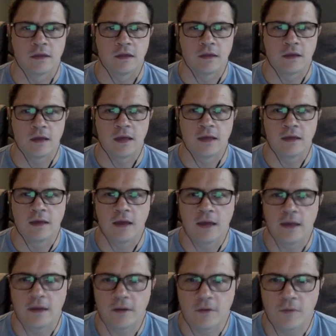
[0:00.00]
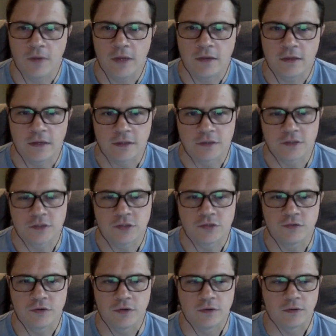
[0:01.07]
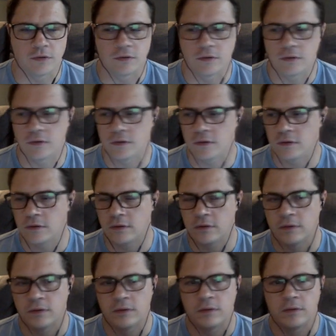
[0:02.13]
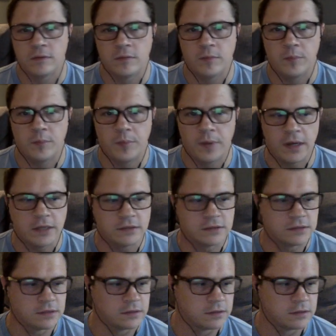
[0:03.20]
I agree that it's true, but